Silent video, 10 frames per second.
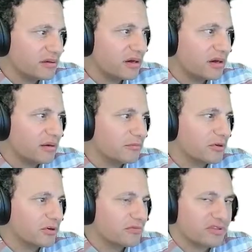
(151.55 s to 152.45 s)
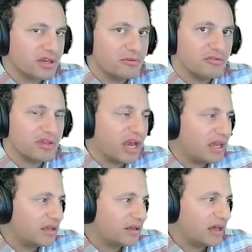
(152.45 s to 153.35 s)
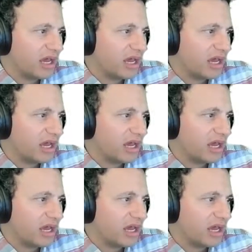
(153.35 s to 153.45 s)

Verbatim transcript: Um, we don't know if it's going to be using hy- uh,